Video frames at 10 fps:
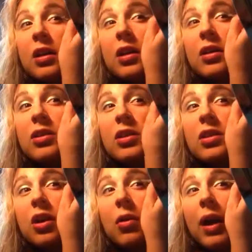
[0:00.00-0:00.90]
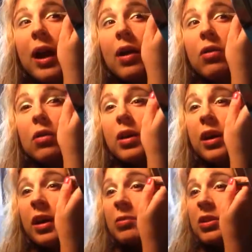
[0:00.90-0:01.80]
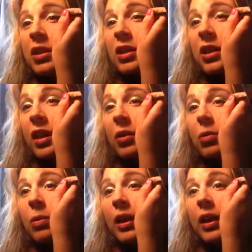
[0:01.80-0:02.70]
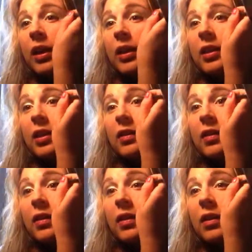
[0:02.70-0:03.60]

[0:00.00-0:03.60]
and just go out, and I'm just going to kind of wing it like this.